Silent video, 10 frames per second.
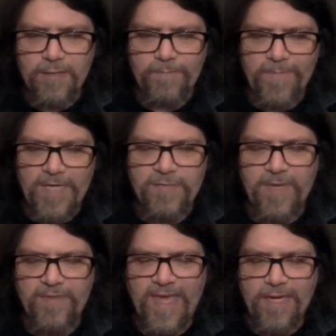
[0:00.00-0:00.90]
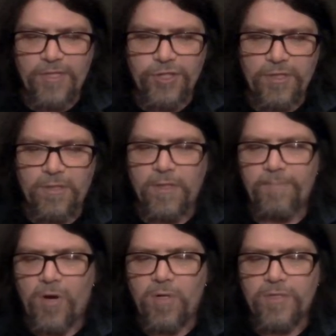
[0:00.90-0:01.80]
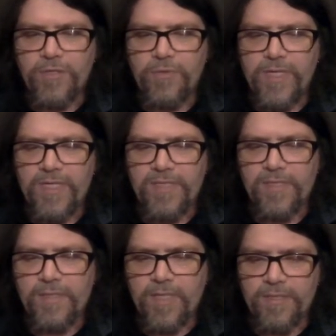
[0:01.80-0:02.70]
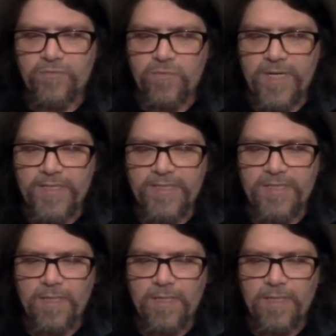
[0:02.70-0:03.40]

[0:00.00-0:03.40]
makes me think it should clip onto his wrist.